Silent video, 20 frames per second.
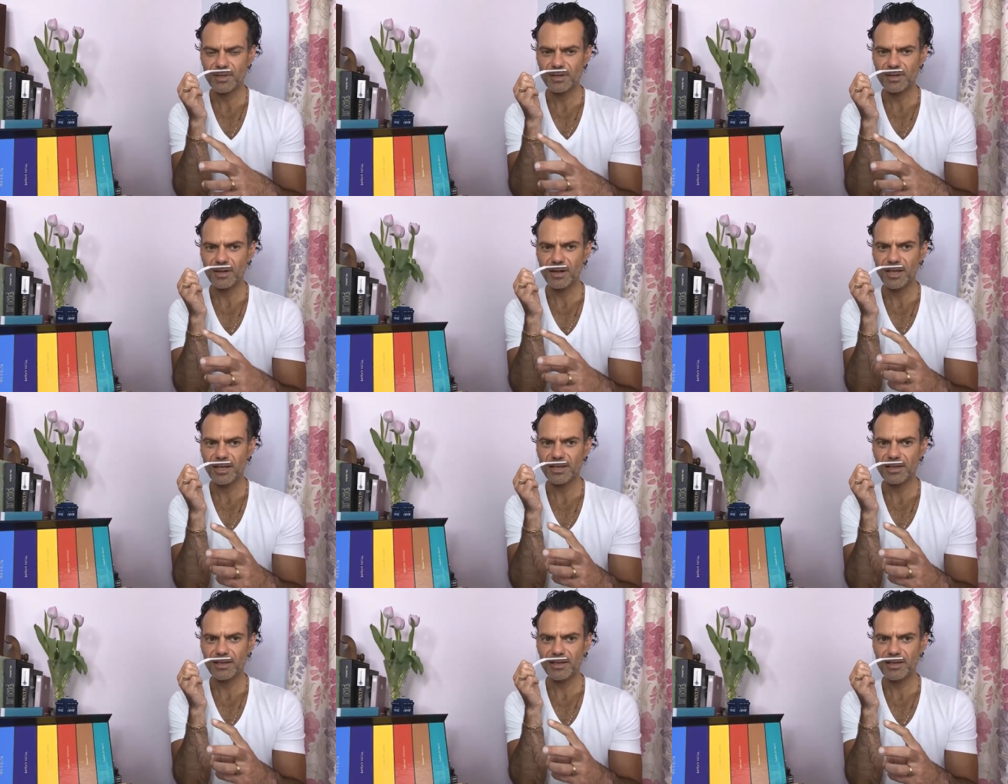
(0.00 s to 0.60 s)

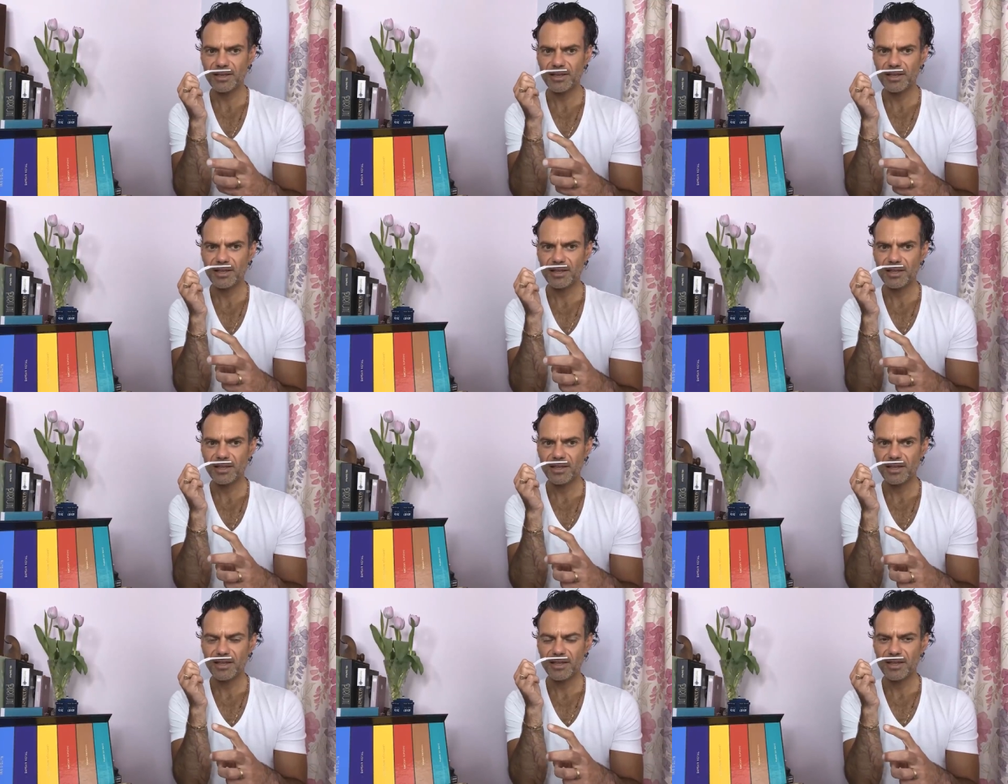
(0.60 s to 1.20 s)
like
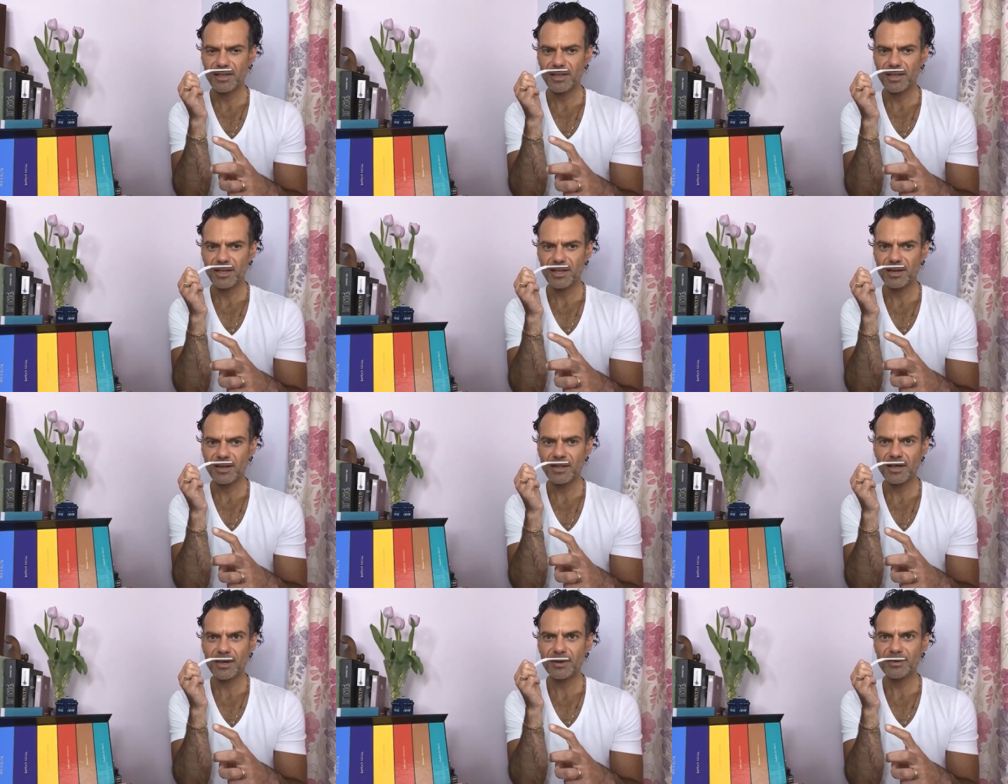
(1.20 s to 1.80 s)

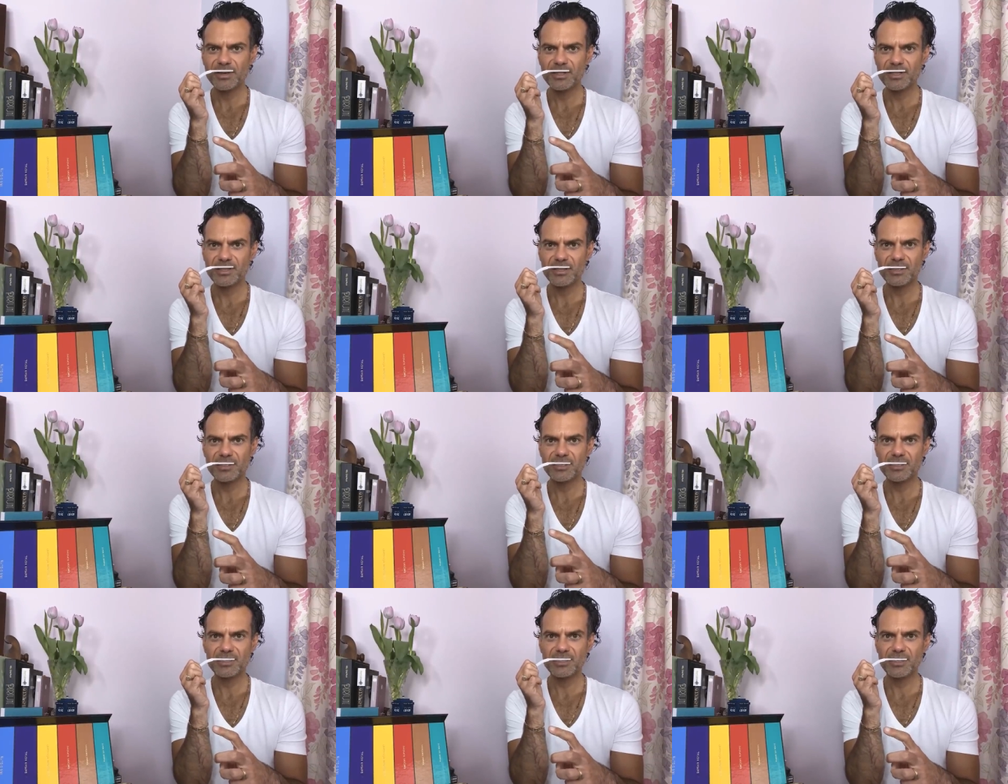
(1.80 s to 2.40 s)
an iris
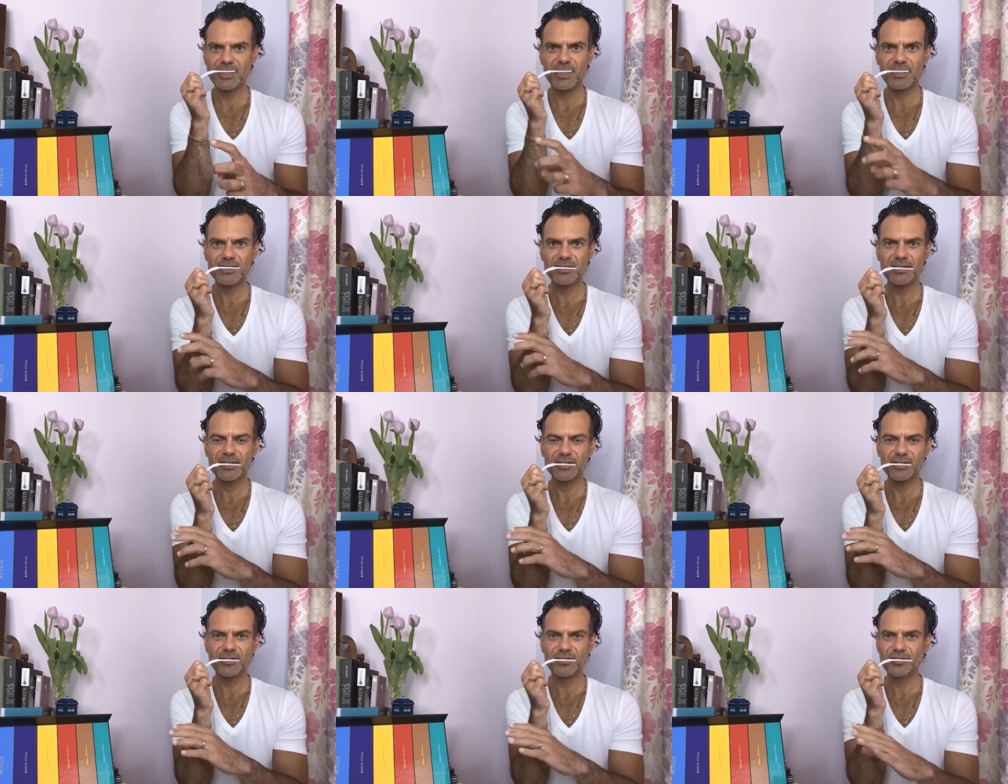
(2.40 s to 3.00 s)
that's decided
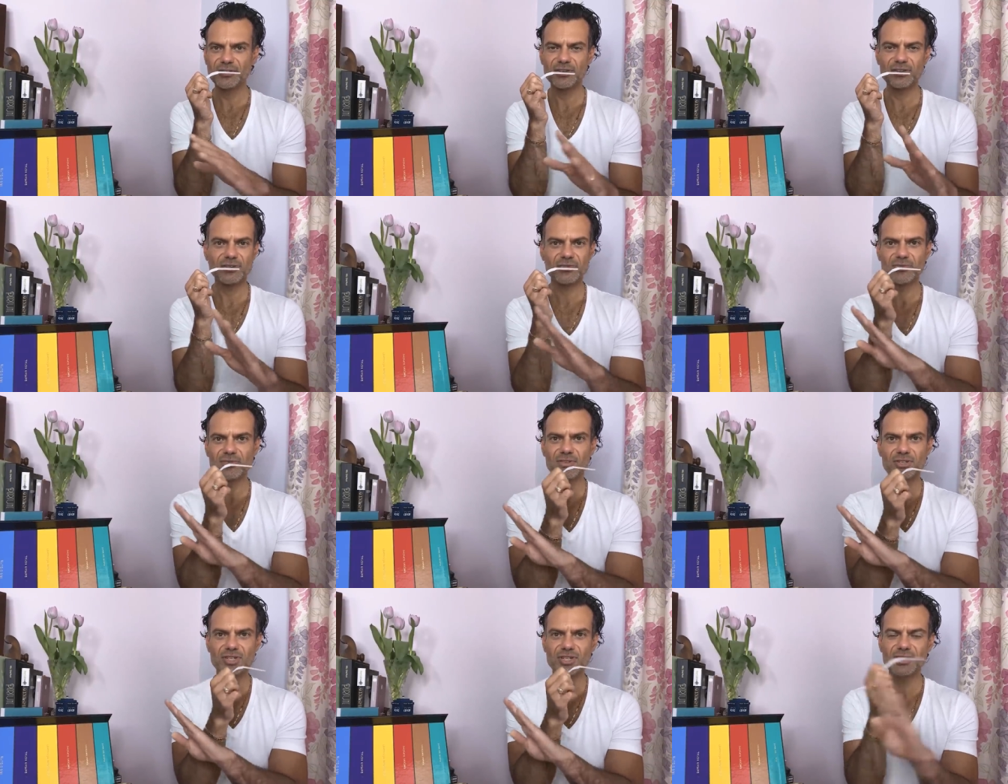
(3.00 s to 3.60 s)
that
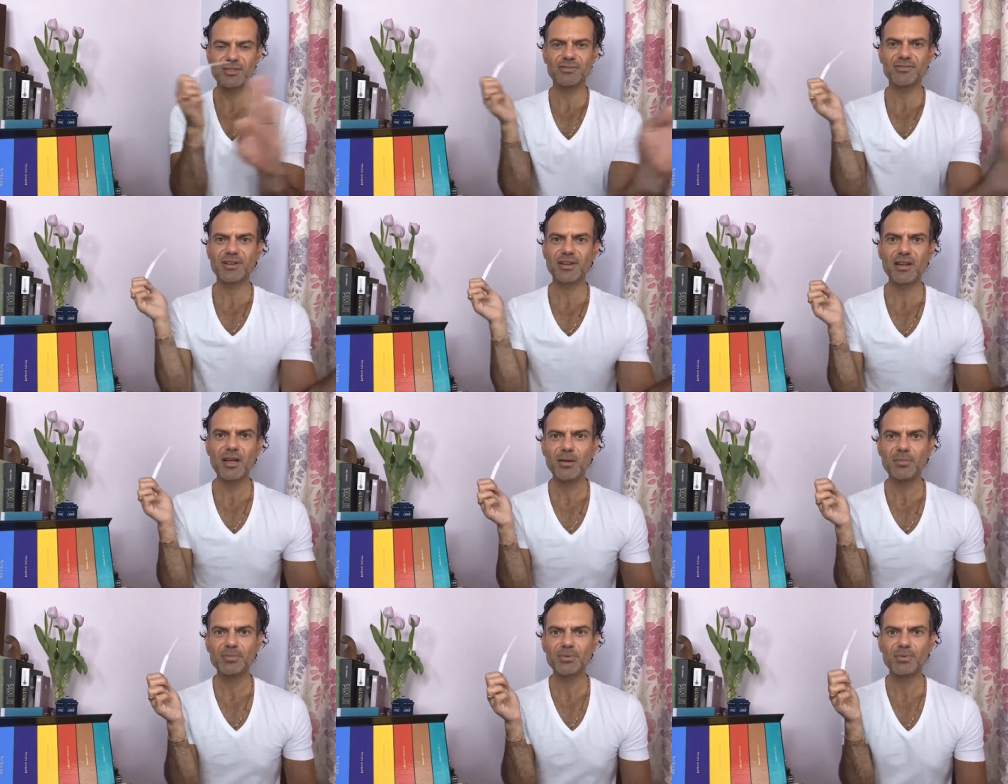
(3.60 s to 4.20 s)
she's fed
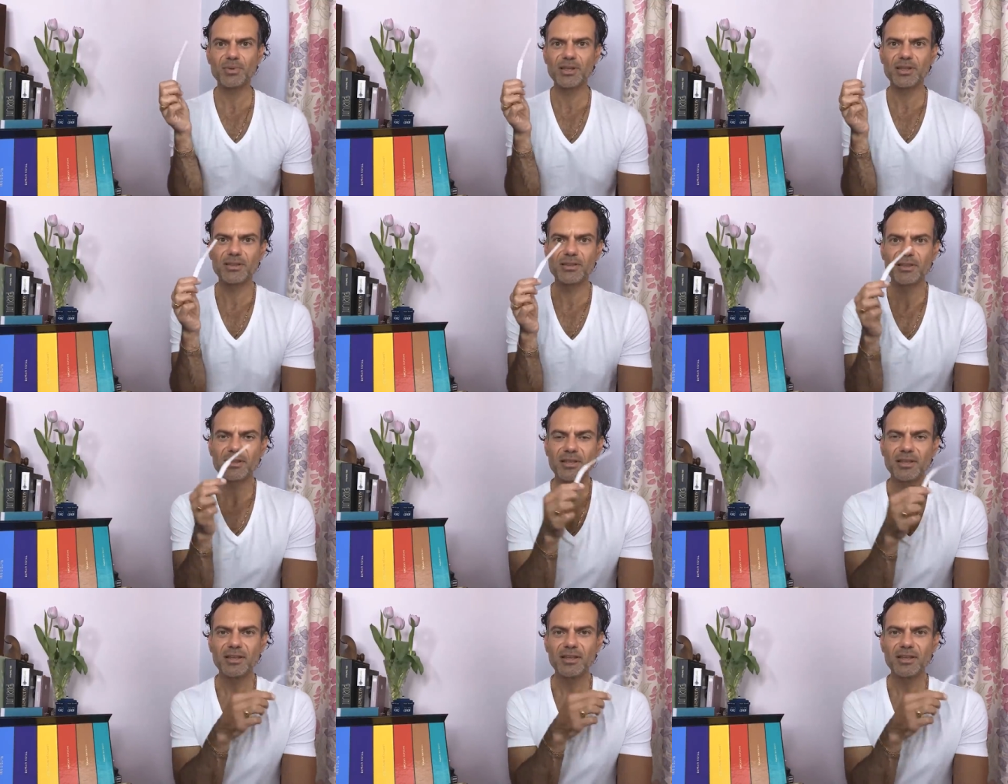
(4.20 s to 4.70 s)
up with